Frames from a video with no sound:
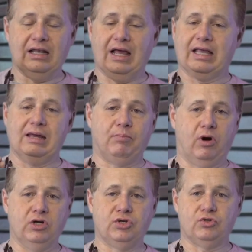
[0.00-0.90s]
like a
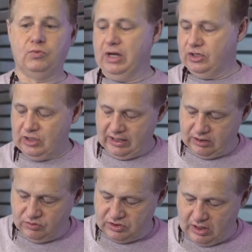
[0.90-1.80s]
pressure switch like
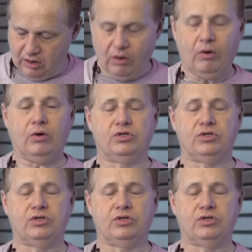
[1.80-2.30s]
you saw or